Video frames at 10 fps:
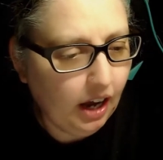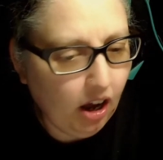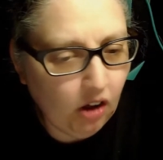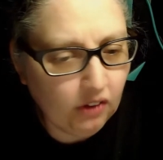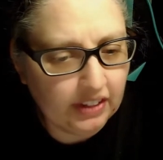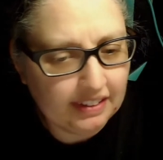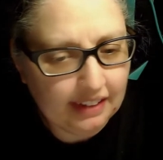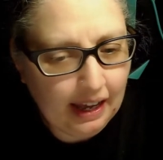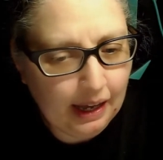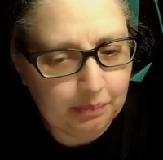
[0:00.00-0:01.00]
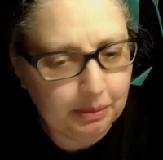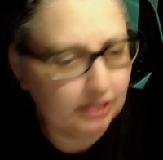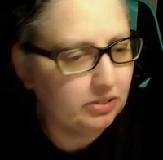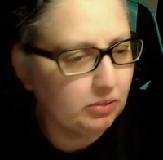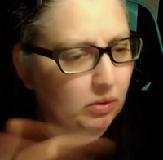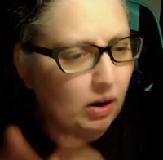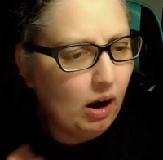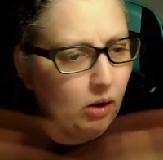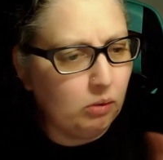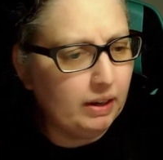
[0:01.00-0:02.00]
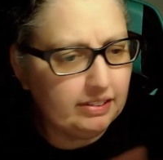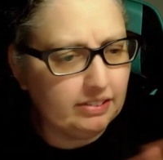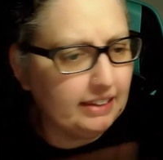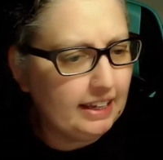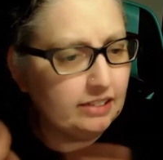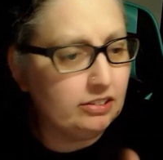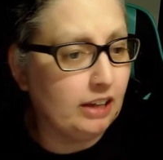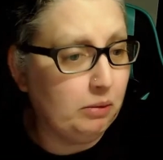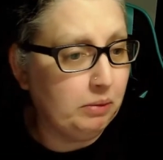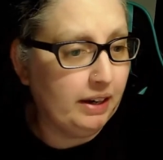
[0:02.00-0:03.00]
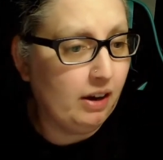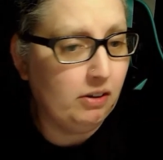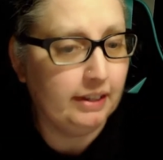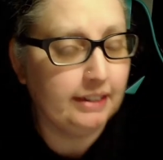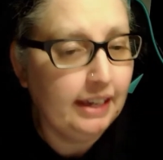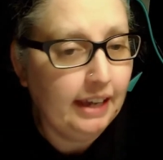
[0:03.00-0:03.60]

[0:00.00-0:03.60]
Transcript: all the time because there were always things going on.